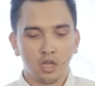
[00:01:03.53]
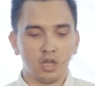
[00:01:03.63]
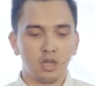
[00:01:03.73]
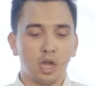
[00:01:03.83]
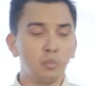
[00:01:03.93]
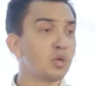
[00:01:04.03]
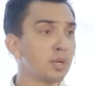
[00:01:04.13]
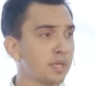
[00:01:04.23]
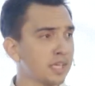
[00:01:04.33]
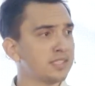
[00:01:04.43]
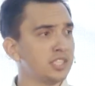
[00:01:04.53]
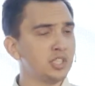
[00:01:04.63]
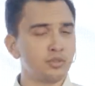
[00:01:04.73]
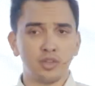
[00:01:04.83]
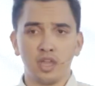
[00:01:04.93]
I'm going to be
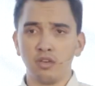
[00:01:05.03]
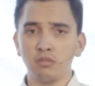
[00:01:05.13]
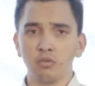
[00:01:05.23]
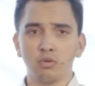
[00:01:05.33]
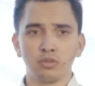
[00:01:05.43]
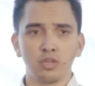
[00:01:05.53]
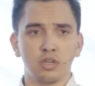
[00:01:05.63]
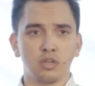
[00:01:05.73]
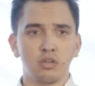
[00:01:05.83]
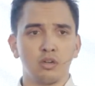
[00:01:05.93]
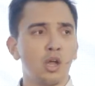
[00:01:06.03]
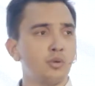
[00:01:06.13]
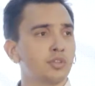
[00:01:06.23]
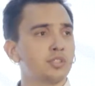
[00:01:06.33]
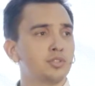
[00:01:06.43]
continuing then on
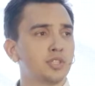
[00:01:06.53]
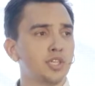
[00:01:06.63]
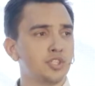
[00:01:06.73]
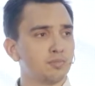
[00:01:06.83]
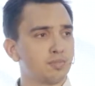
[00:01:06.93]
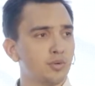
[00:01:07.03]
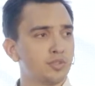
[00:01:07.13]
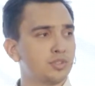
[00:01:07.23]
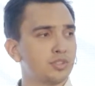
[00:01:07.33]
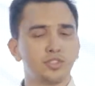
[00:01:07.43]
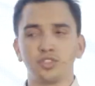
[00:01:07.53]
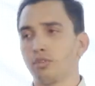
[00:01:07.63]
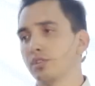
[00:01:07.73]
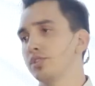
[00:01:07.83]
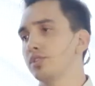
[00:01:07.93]
how the education process is
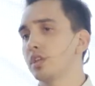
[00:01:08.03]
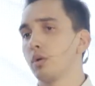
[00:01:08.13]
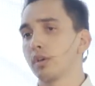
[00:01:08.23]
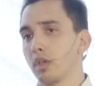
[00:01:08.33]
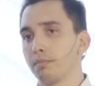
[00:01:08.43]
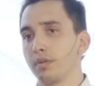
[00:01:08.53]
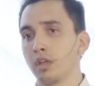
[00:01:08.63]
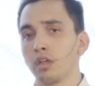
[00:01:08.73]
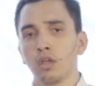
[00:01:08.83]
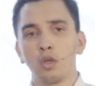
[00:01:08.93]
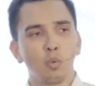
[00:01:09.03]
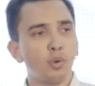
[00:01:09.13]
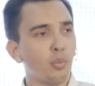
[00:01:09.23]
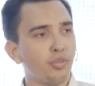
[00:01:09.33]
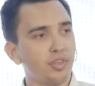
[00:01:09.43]
structured in our company,
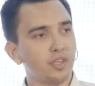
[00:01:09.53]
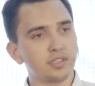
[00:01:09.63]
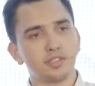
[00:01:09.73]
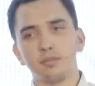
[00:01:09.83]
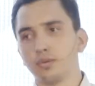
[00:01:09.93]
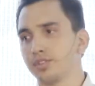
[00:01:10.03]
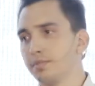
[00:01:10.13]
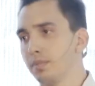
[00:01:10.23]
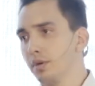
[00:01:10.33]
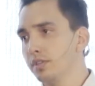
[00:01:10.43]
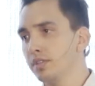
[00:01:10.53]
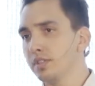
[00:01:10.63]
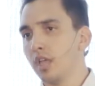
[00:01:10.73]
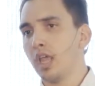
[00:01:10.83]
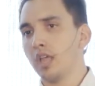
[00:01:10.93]
what we think is the most
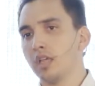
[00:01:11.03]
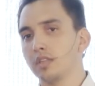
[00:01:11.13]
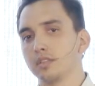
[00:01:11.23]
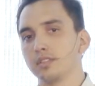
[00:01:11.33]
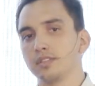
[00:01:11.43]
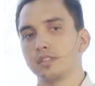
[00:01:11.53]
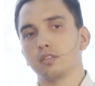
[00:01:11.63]
important, and